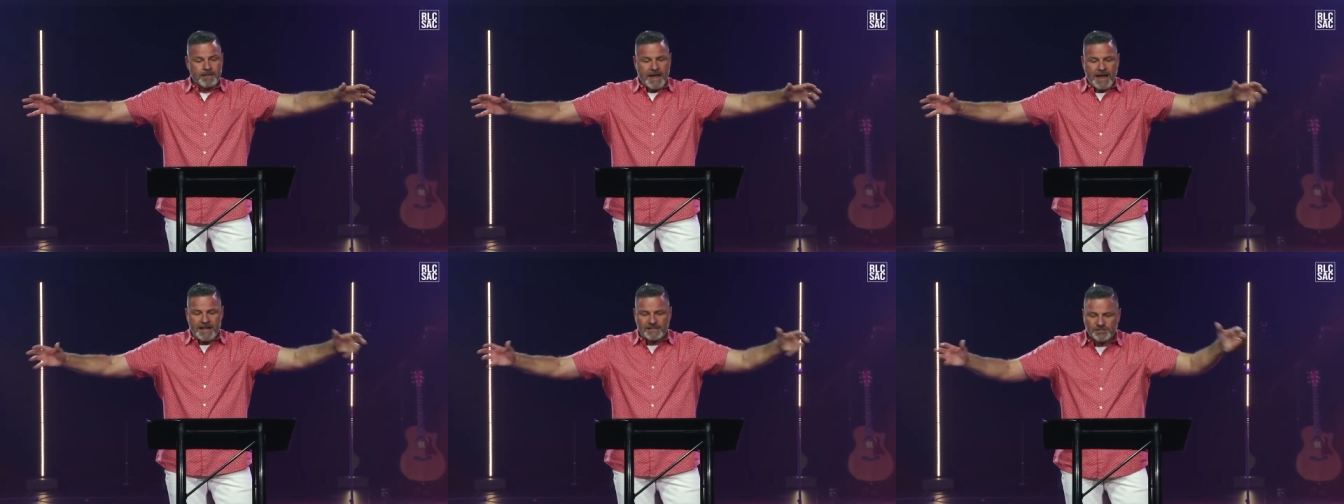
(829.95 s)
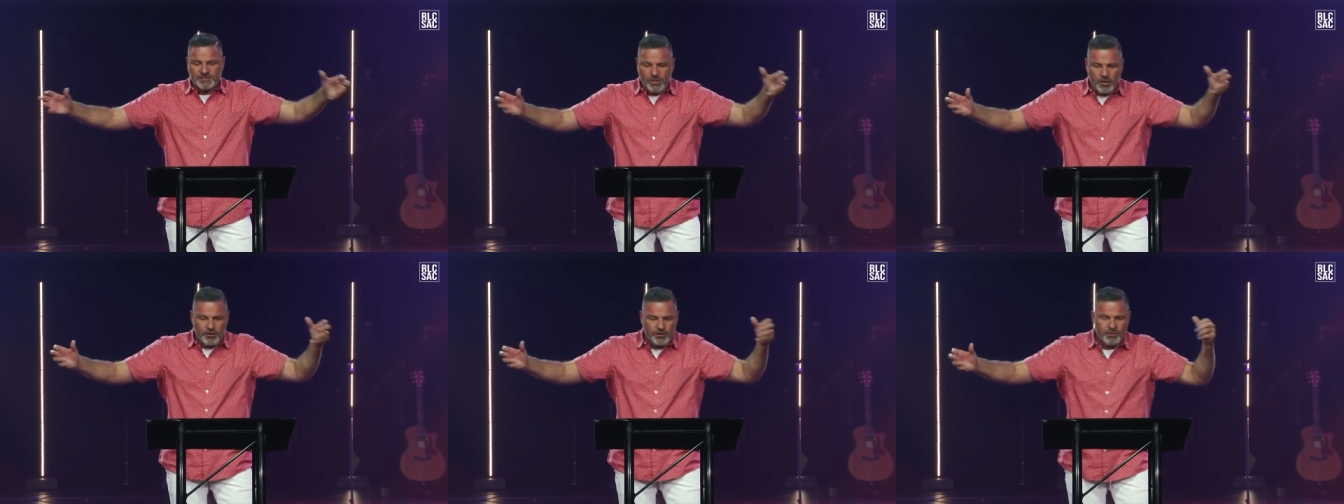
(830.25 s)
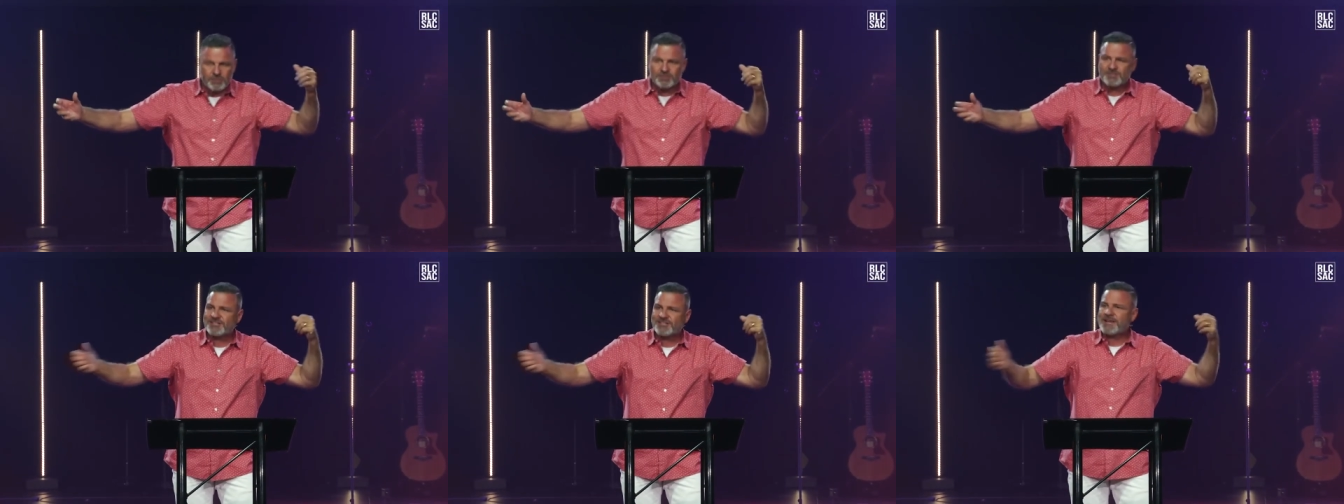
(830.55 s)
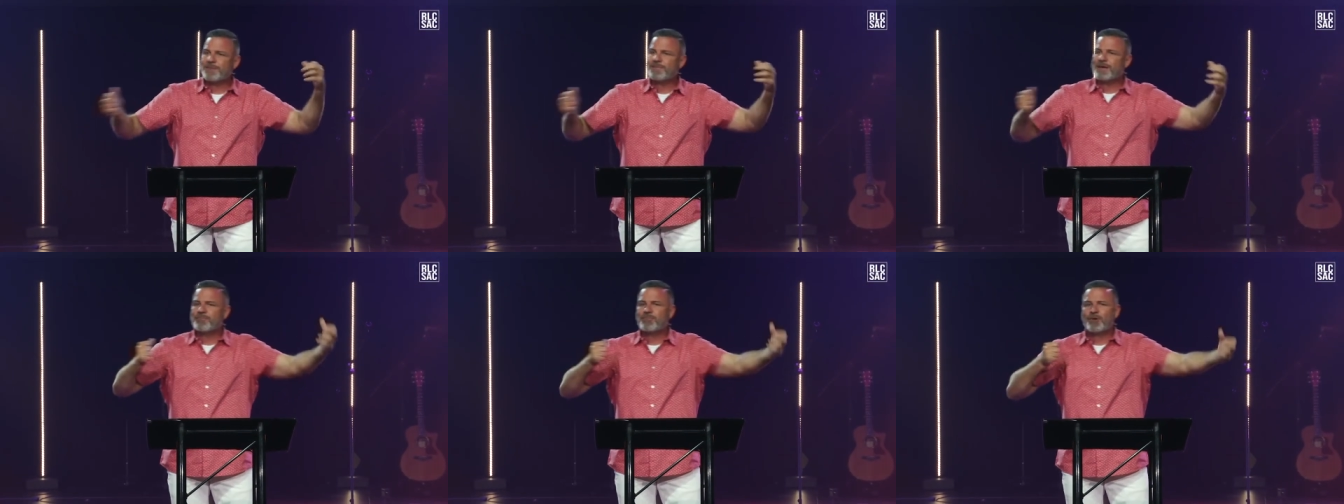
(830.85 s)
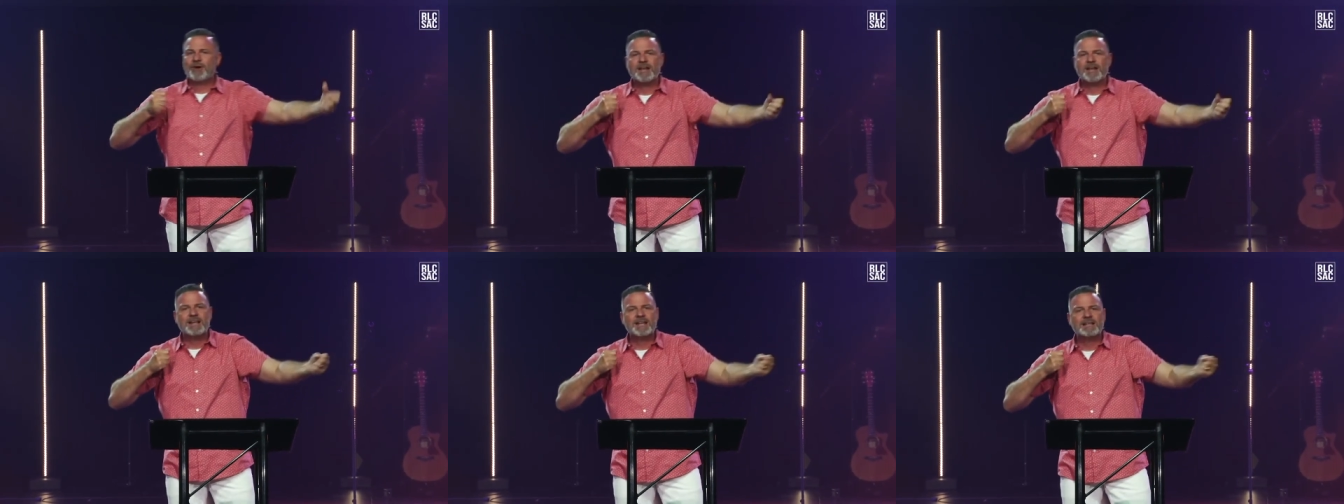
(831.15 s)
And so you'll see me
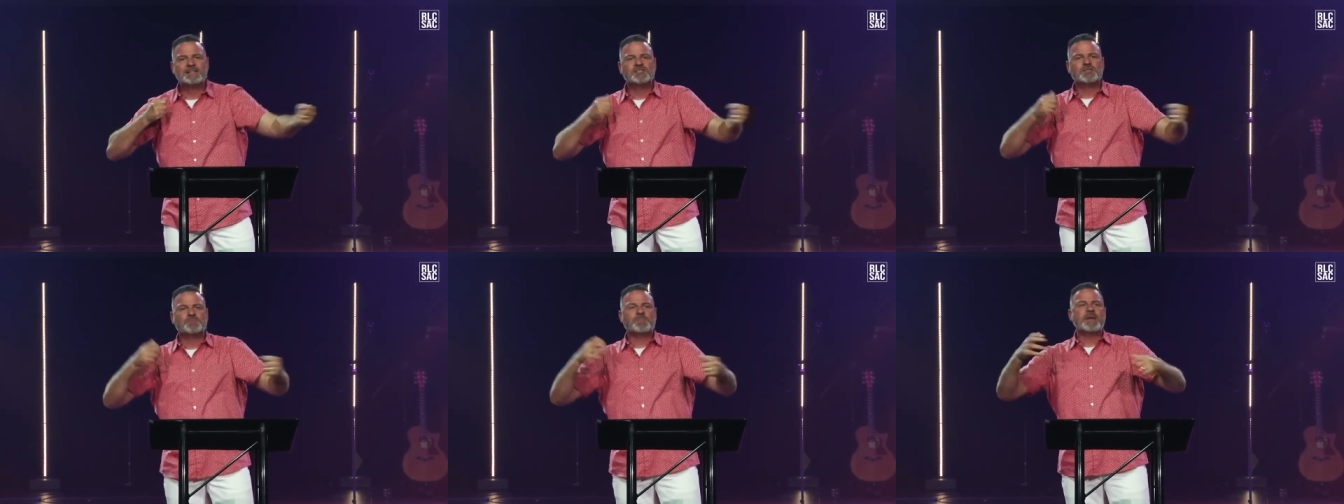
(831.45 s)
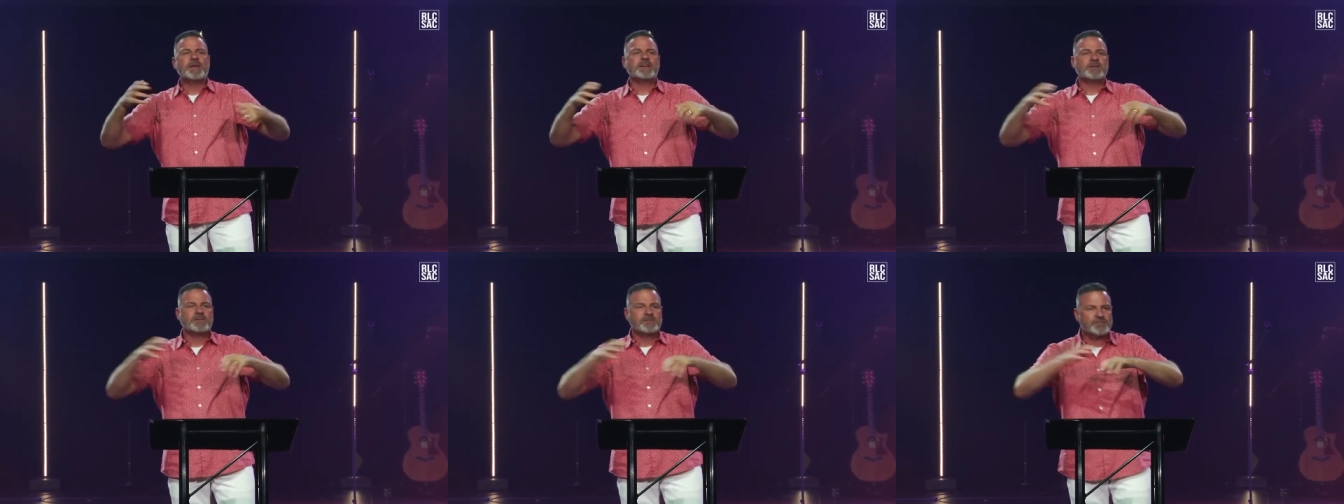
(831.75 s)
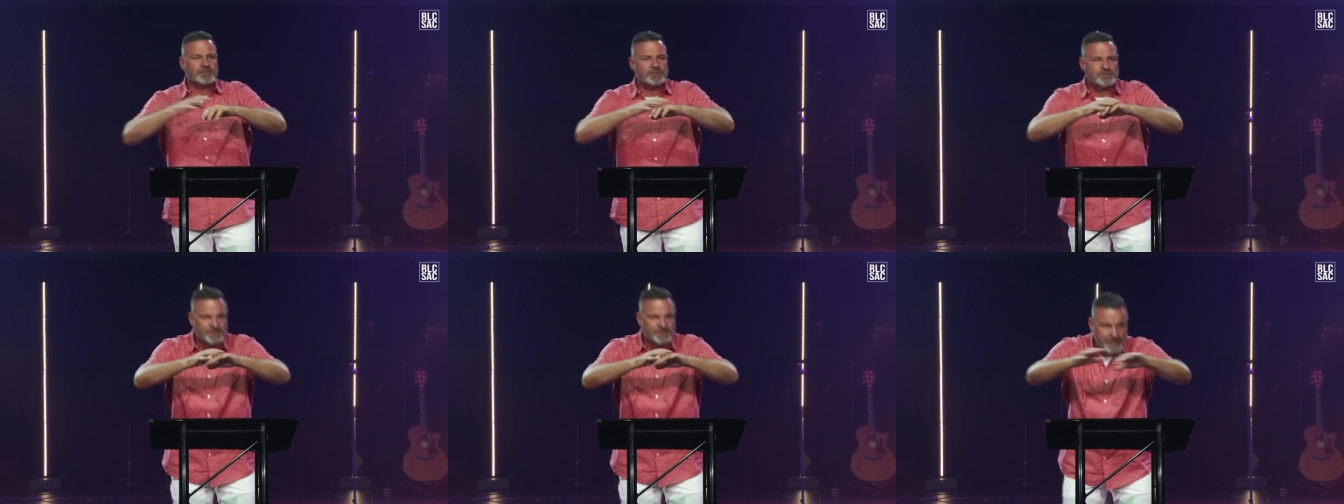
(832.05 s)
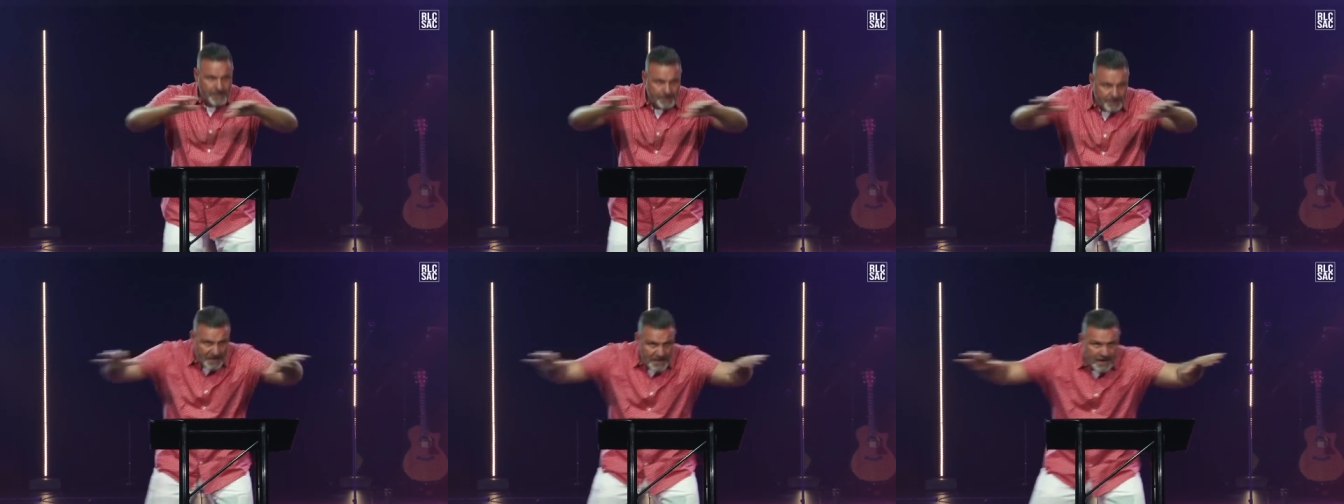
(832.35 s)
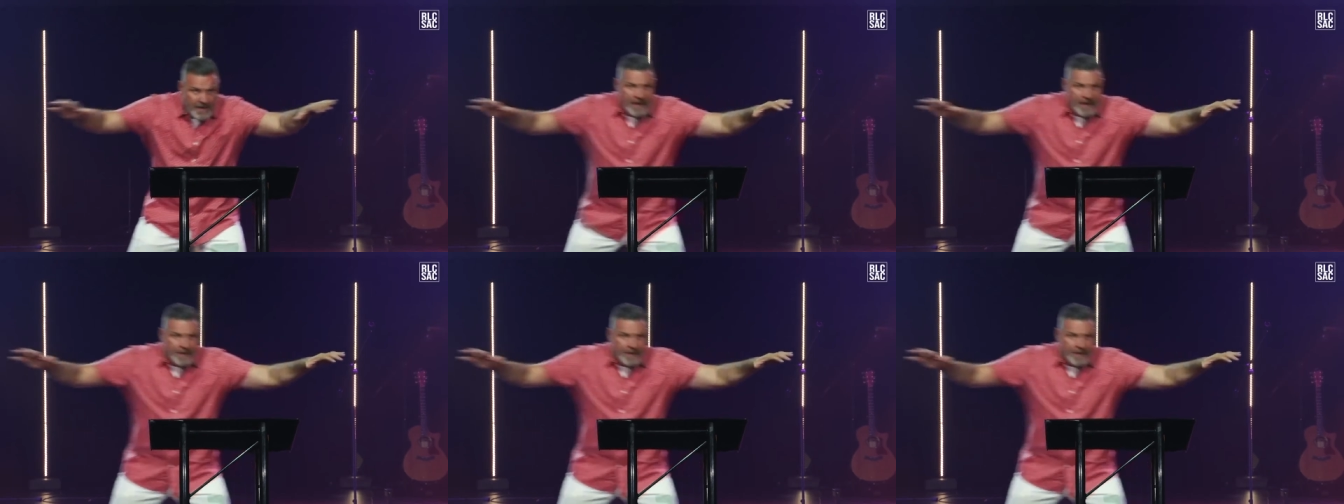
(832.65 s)
bringing in speakers. You'll see me